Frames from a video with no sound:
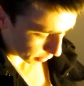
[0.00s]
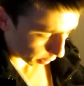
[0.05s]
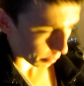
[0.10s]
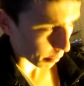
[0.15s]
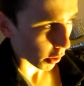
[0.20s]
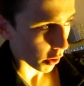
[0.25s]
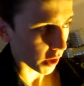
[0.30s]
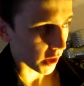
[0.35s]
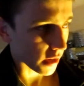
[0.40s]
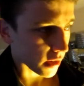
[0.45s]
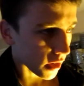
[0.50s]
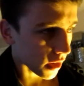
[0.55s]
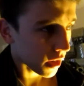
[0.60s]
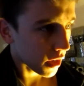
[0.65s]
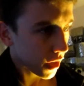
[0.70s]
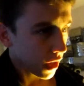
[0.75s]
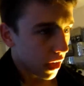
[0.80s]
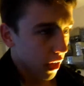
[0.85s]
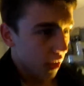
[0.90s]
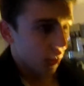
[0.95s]
my pocket?
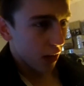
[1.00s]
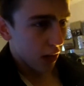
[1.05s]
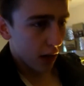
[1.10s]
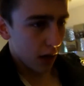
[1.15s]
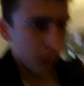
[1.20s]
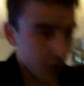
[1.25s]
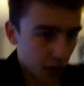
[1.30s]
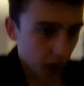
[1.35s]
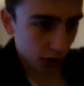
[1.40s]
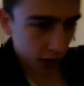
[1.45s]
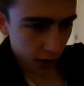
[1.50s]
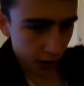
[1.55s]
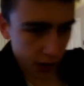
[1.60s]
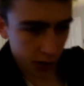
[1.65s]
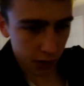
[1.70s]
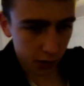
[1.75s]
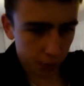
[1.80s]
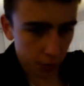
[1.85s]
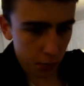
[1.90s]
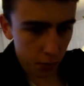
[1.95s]
Keep that,
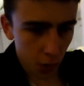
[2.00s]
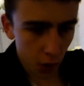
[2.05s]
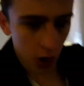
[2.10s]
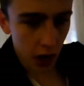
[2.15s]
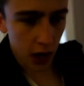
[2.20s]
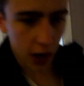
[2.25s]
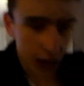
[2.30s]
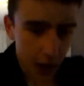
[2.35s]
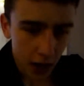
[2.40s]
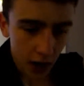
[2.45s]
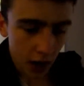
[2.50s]
that's money.